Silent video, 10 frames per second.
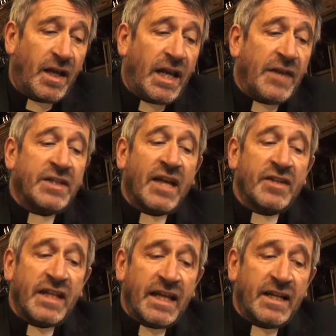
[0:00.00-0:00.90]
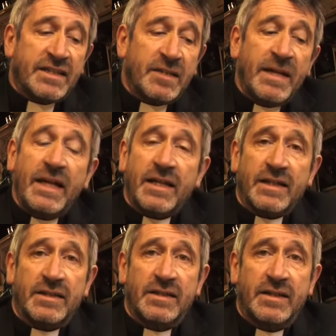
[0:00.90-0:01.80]
He that hath an ear, let him
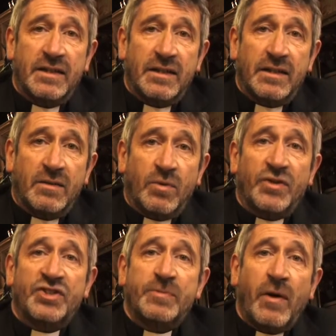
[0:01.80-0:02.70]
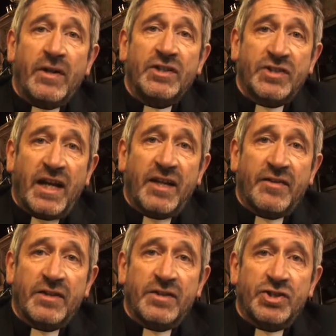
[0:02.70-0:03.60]
hear what the Spirit
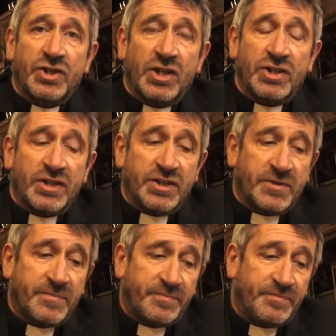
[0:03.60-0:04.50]
saith unto the churches.